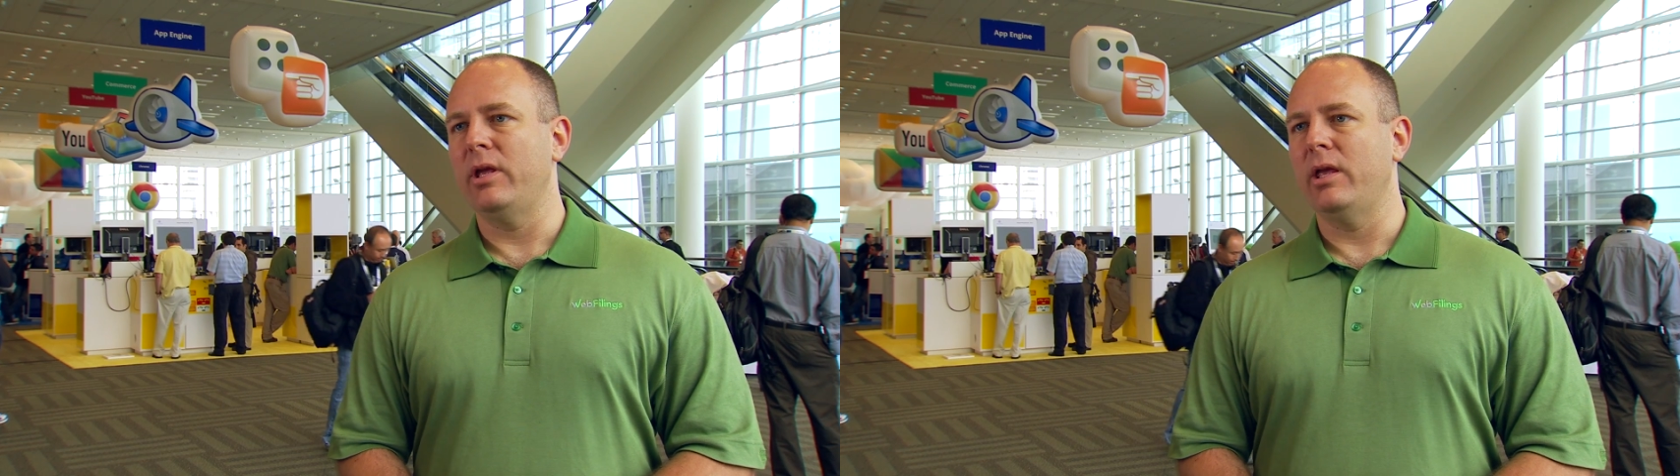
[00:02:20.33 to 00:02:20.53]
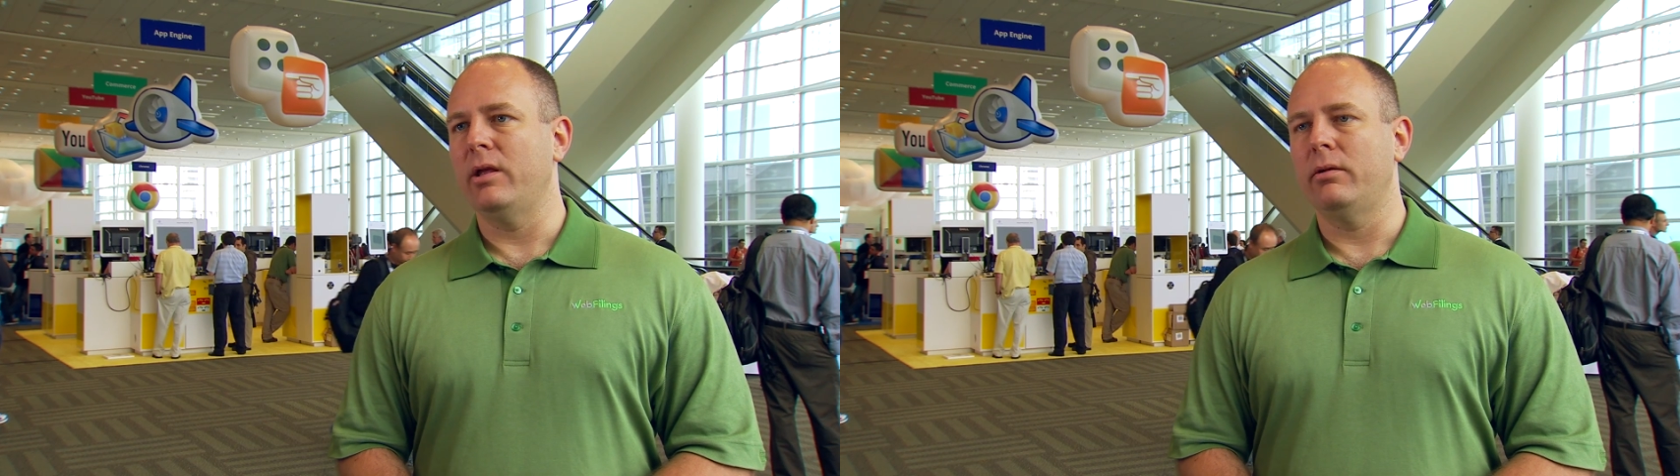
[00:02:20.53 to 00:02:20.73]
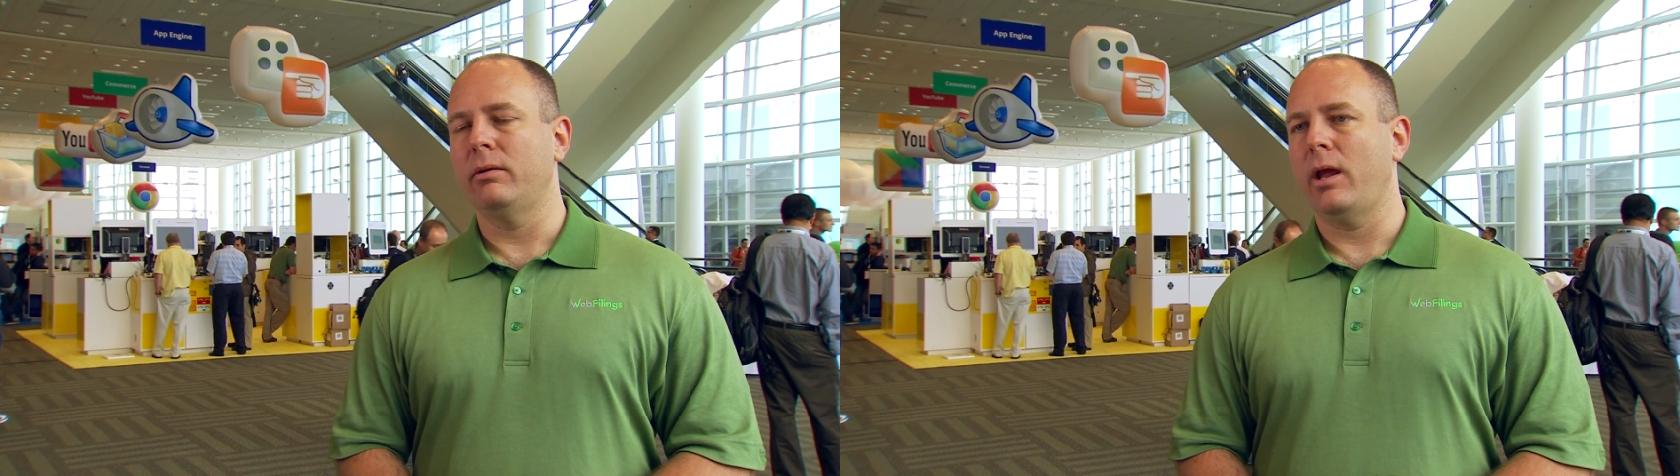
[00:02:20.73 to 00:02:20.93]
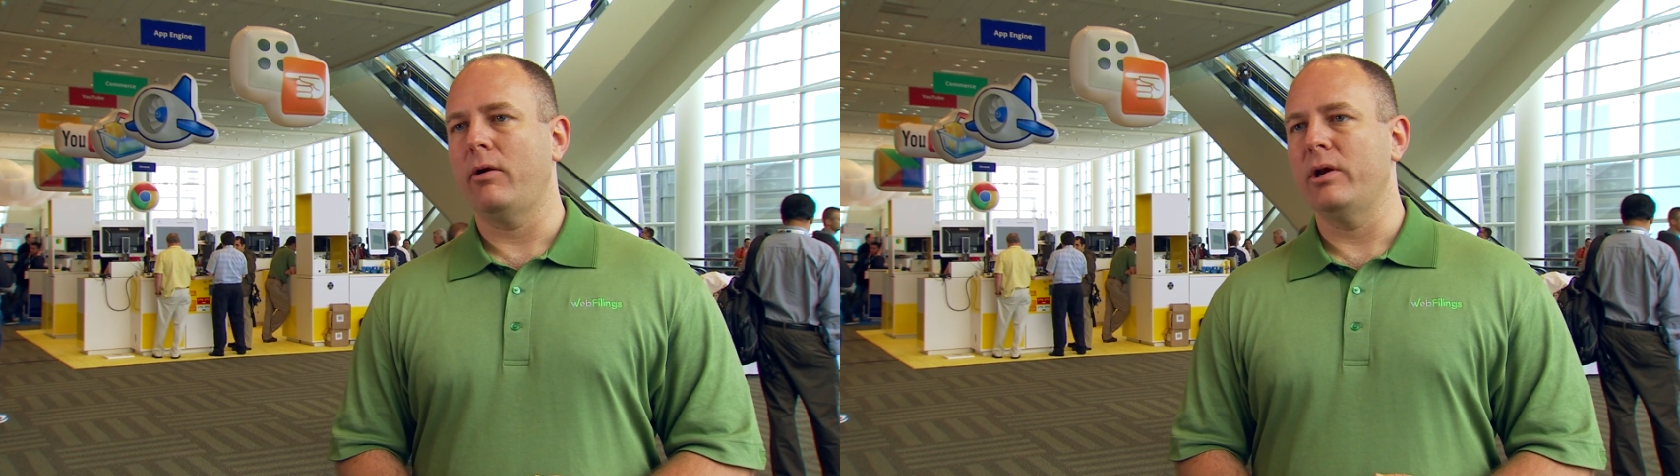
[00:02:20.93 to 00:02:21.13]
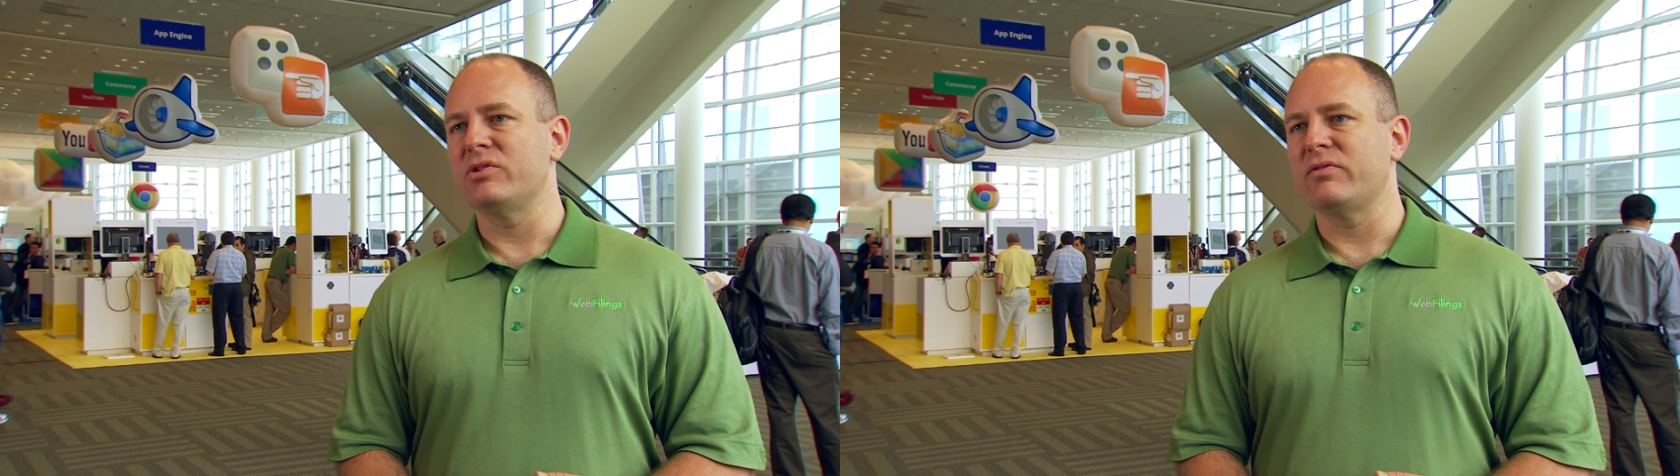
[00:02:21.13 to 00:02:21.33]
in
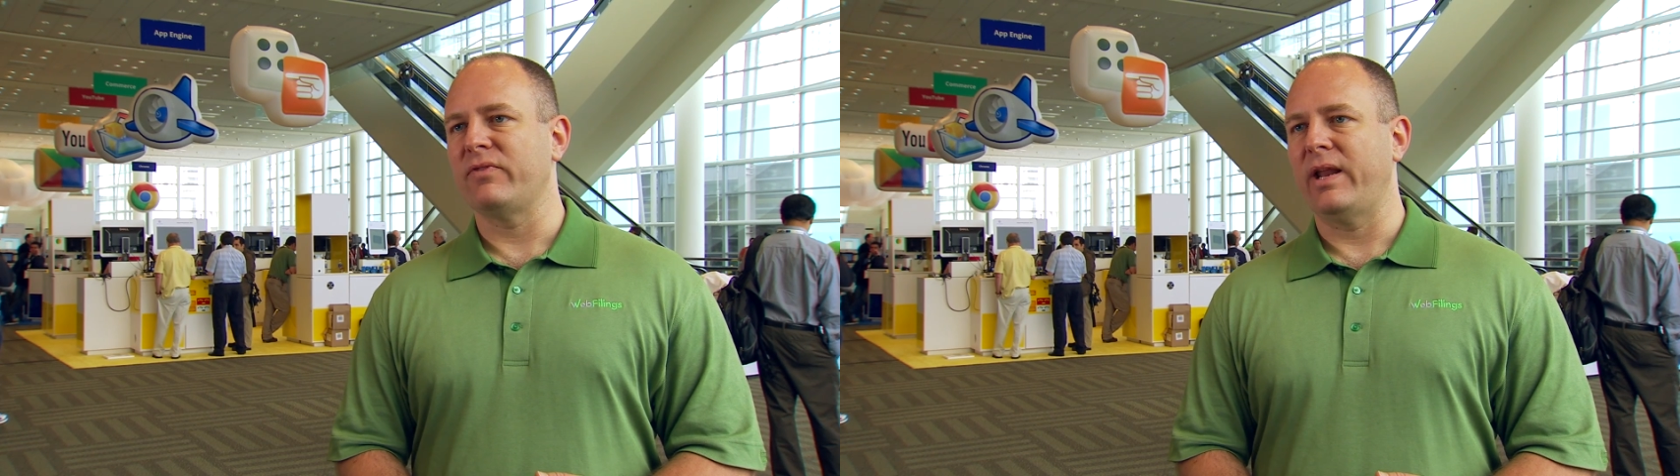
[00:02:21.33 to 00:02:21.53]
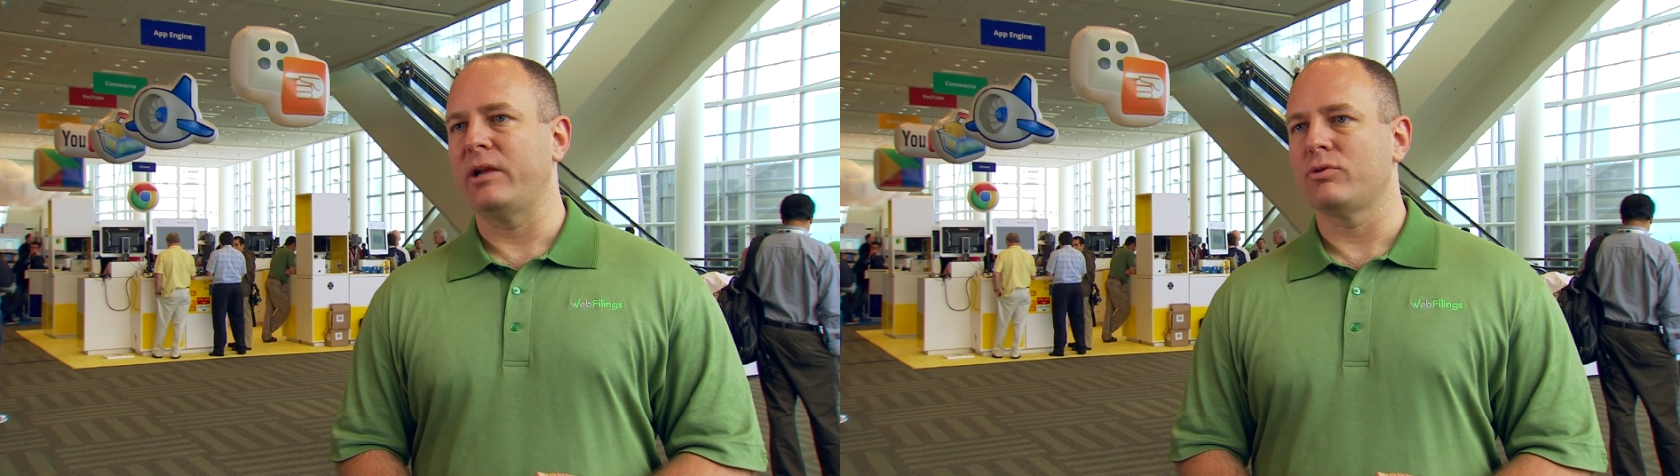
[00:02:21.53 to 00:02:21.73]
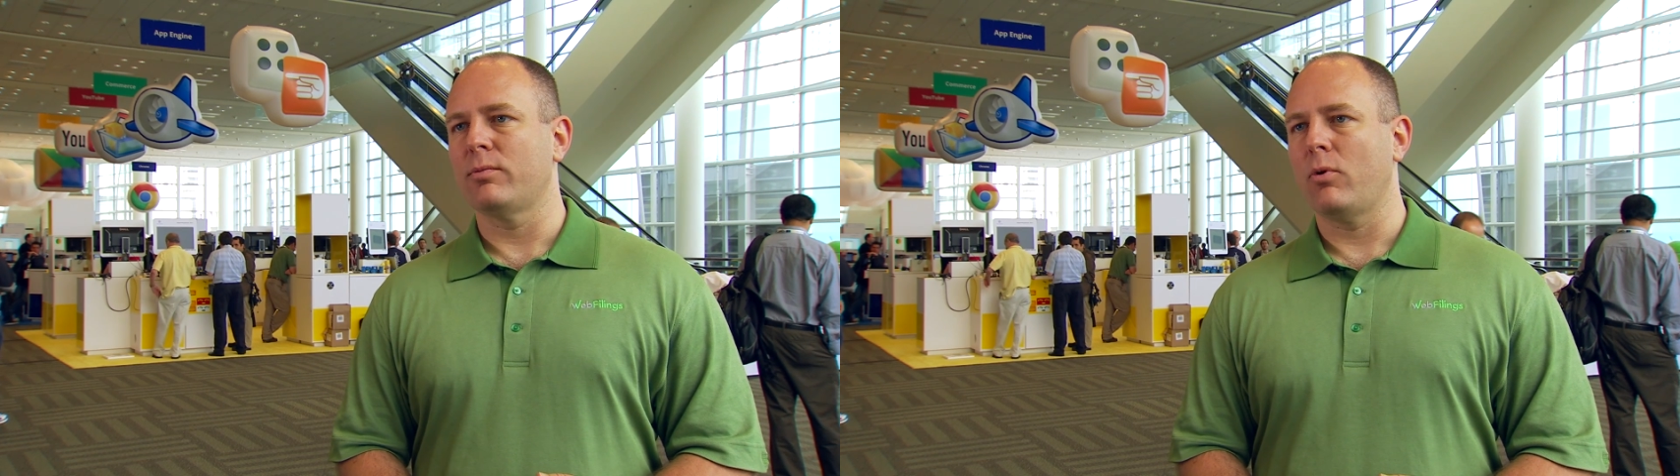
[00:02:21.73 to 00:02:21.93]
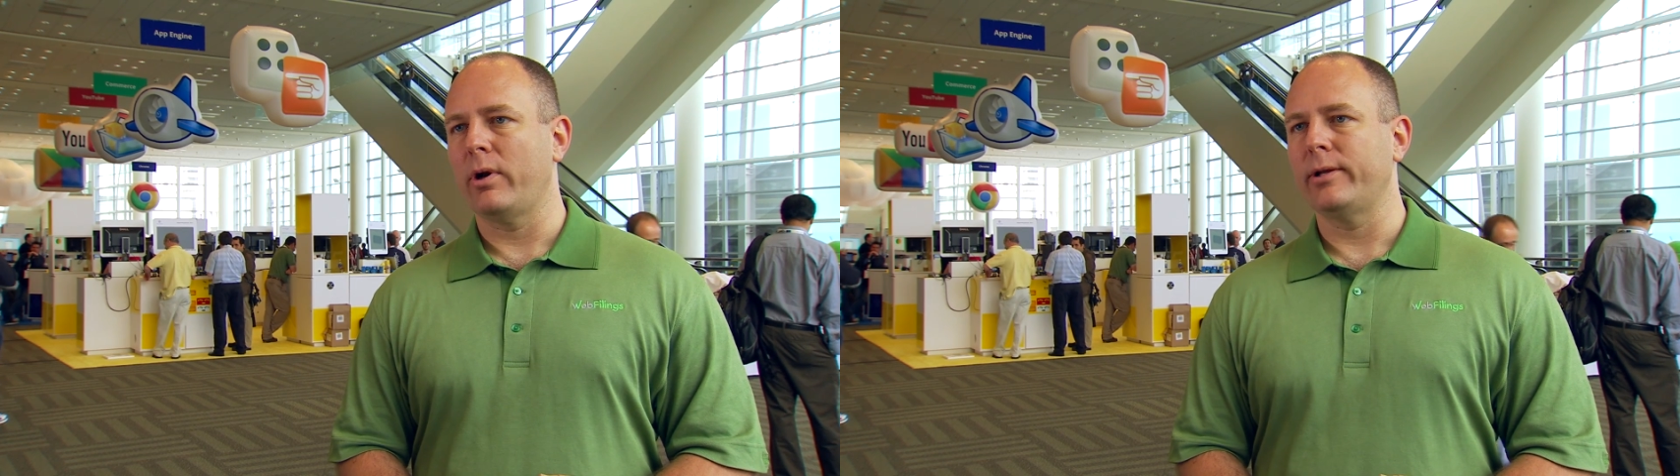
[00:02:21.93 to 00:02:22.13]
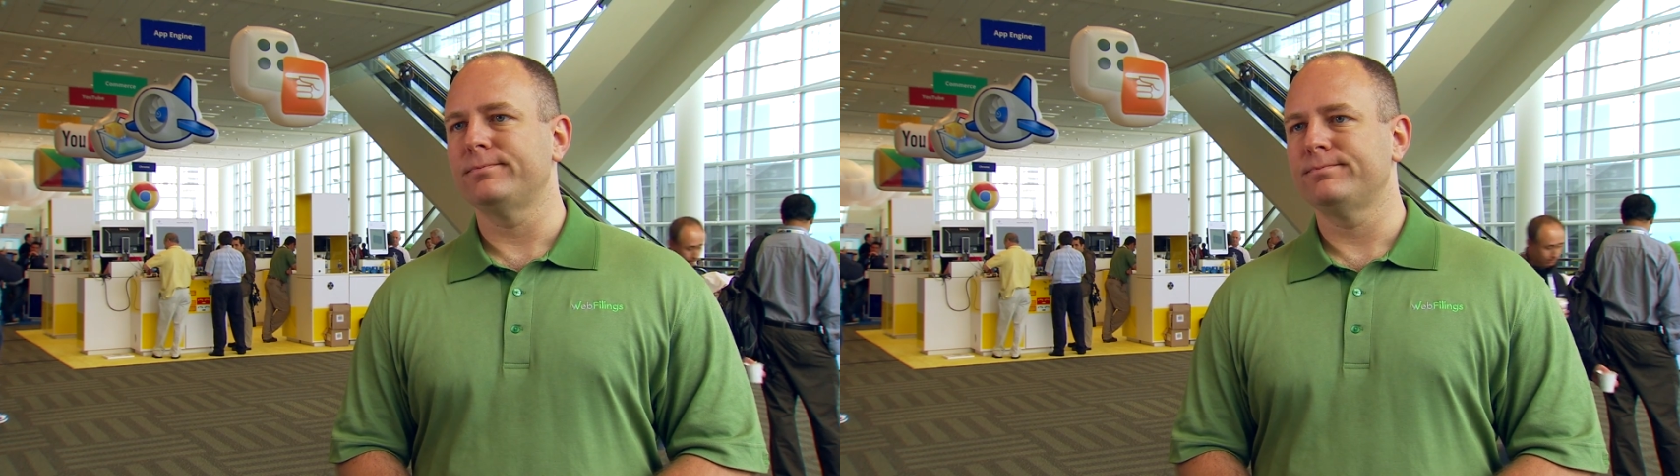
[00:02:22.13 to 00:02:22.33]
areas of financial
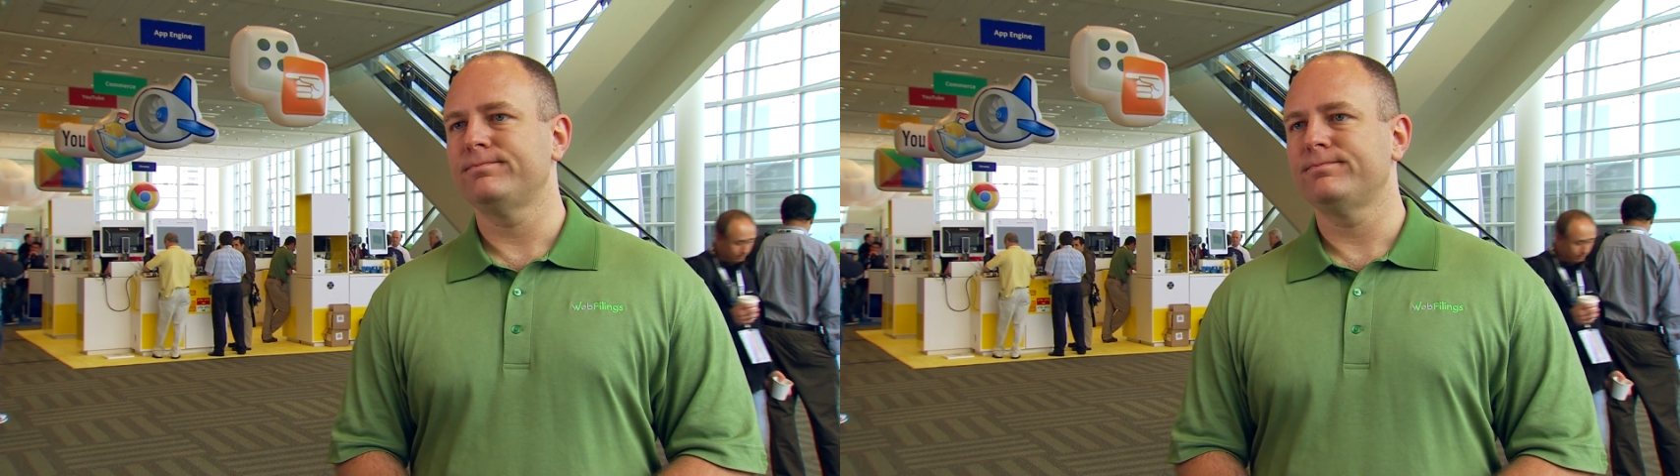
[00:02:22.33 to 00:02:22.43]
reporting.